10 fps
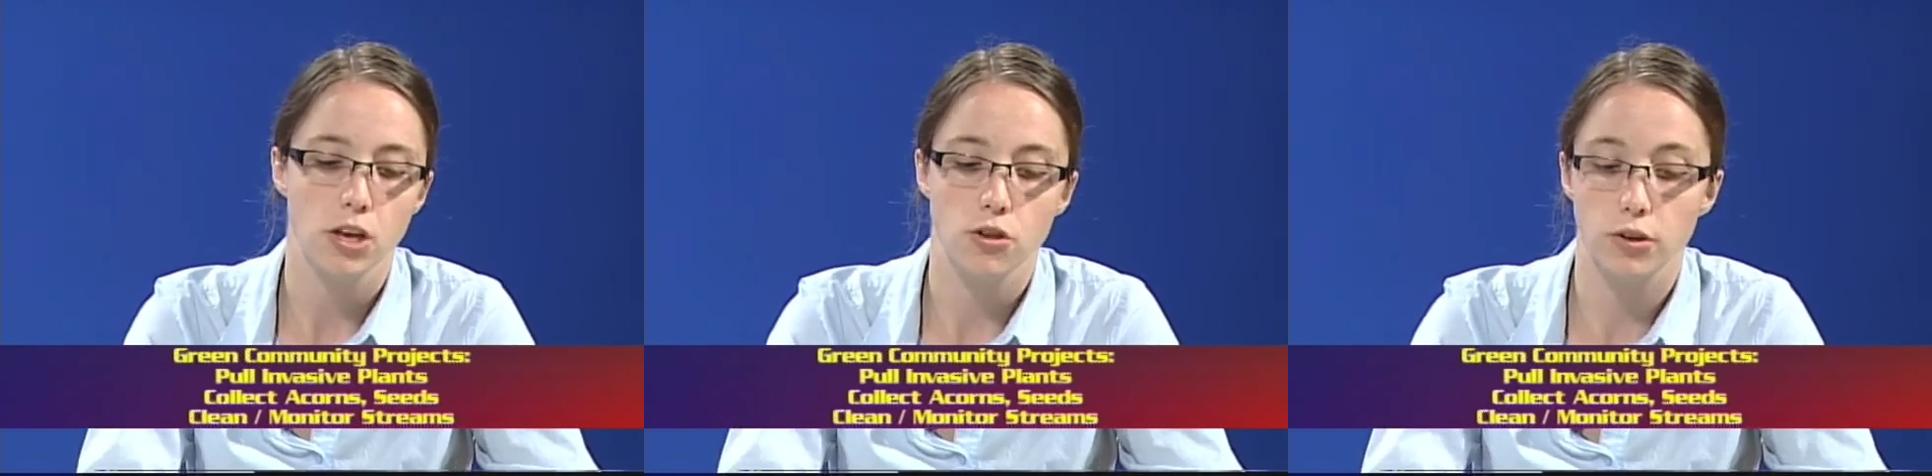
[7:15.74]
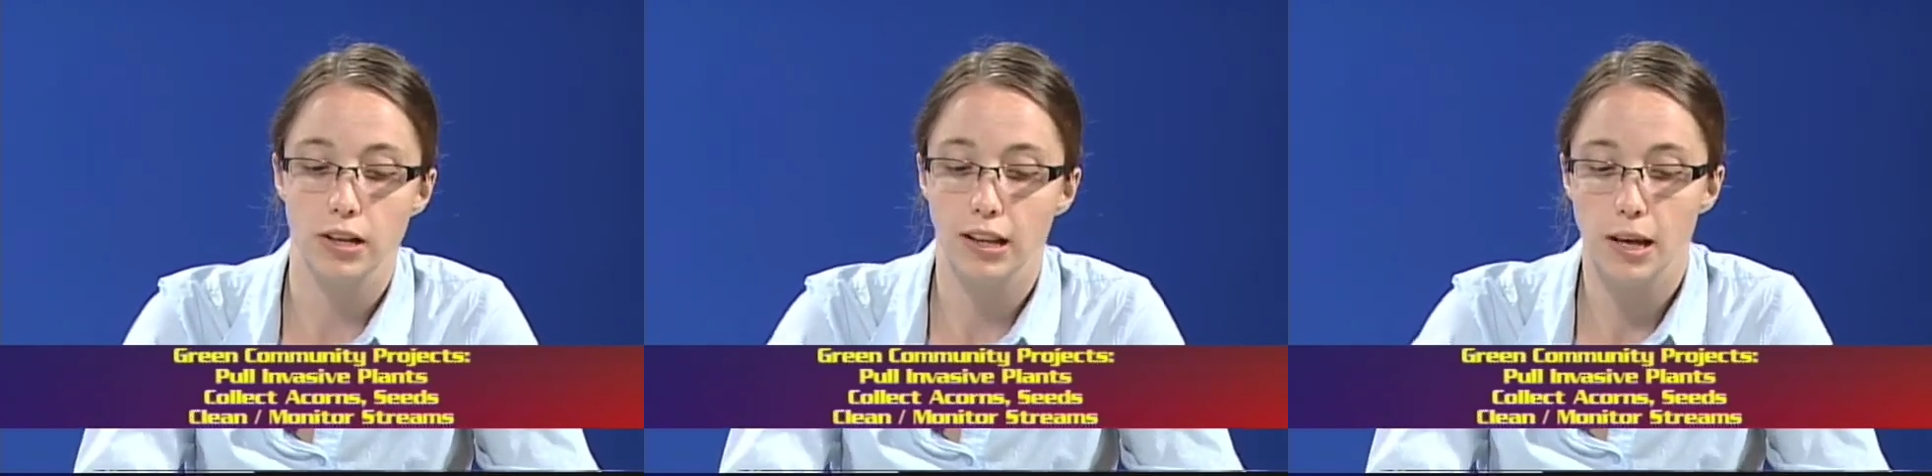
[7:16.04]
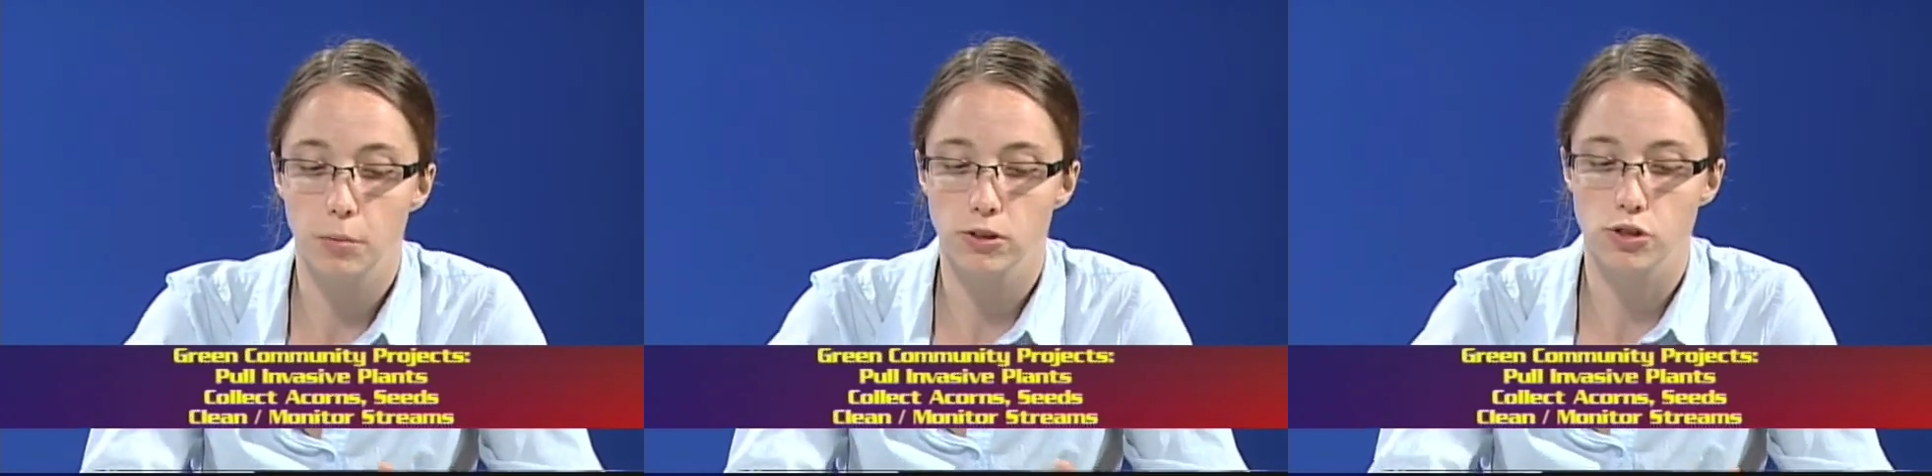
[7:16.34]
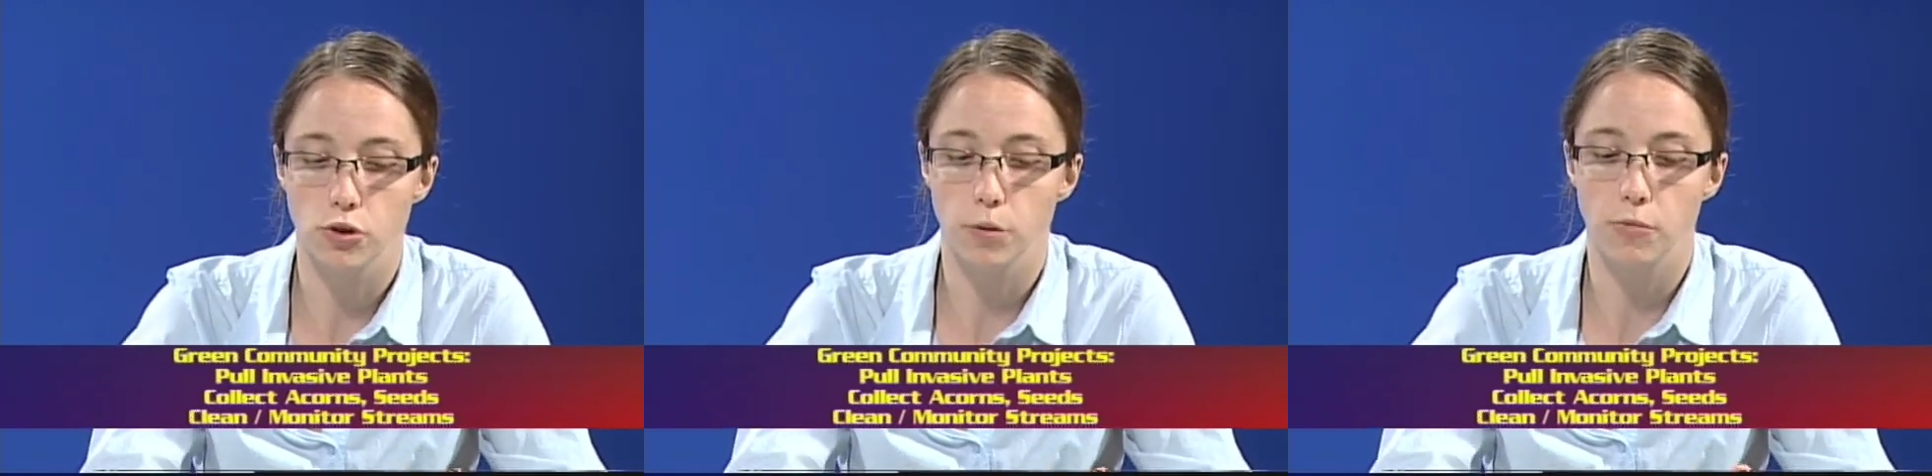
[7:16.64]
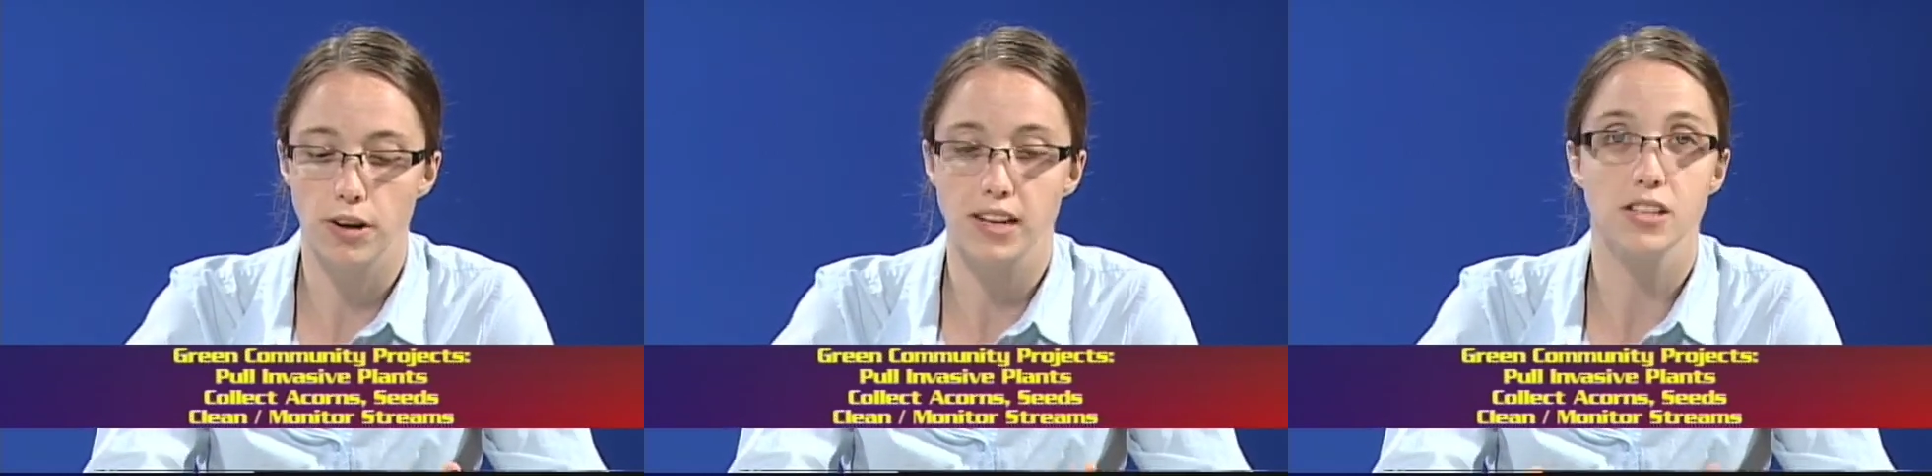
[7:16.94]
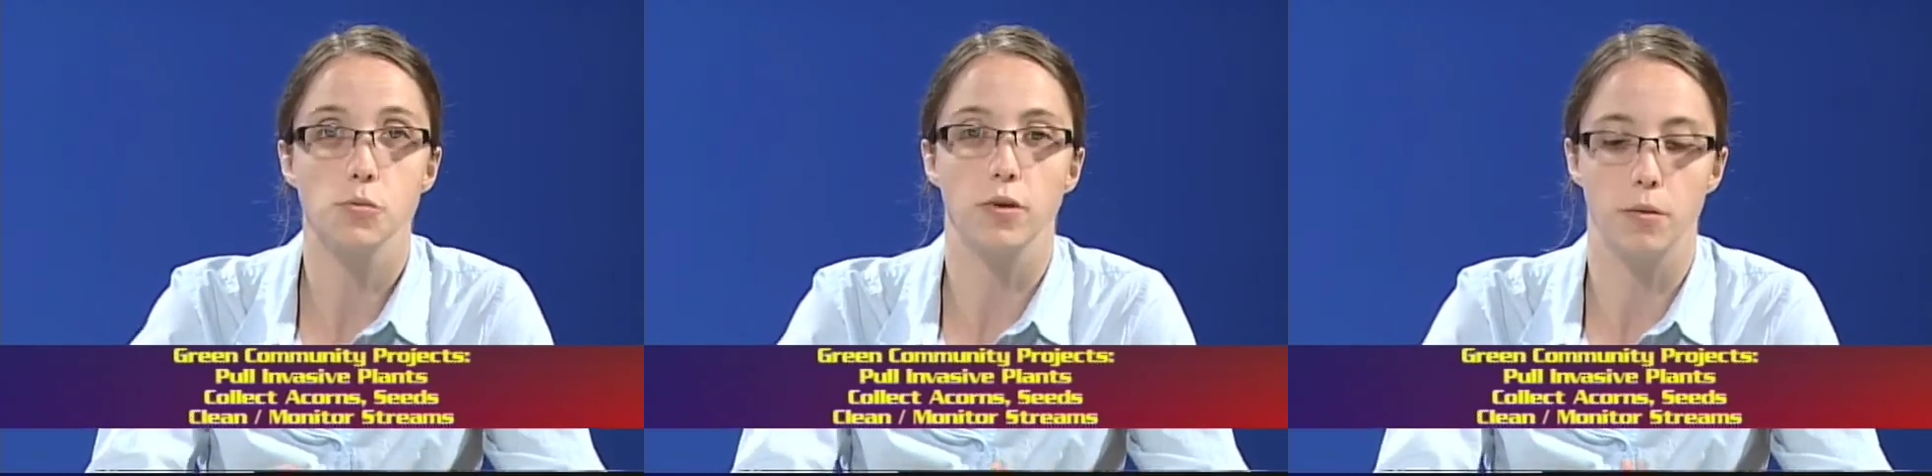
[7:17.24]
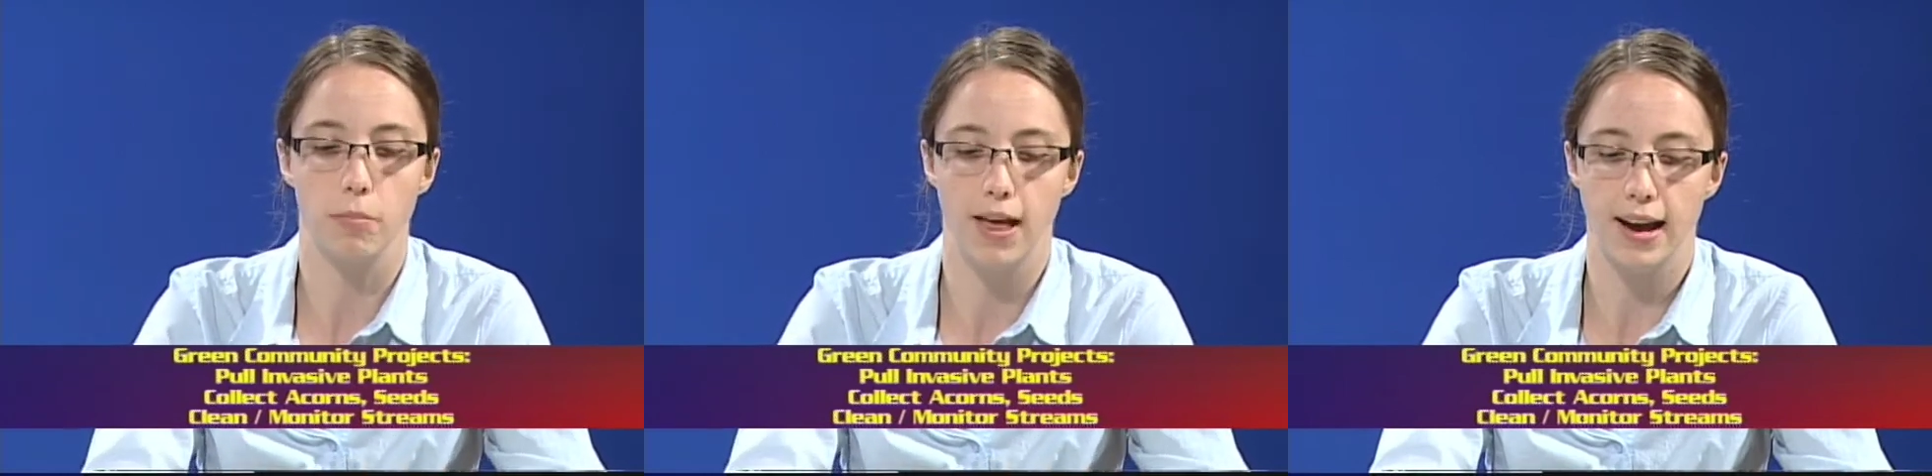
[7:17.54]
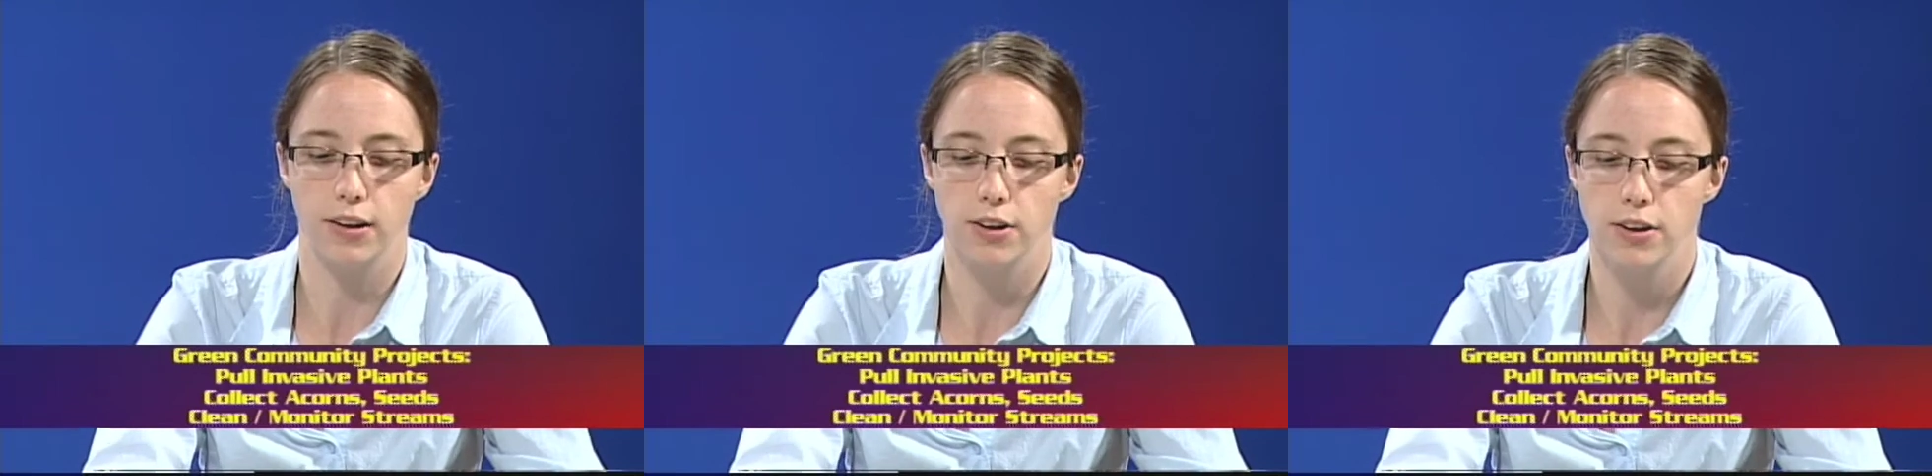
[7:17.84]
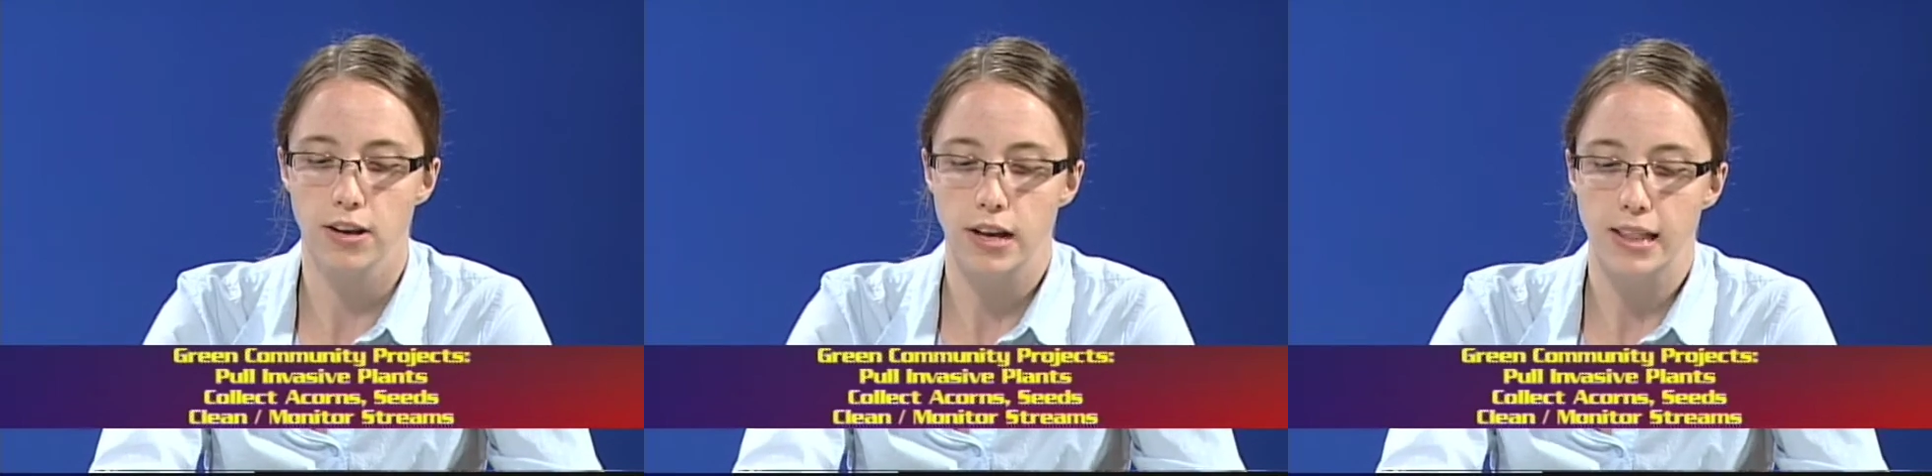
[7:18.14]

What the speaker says: You can label storm drains with a placard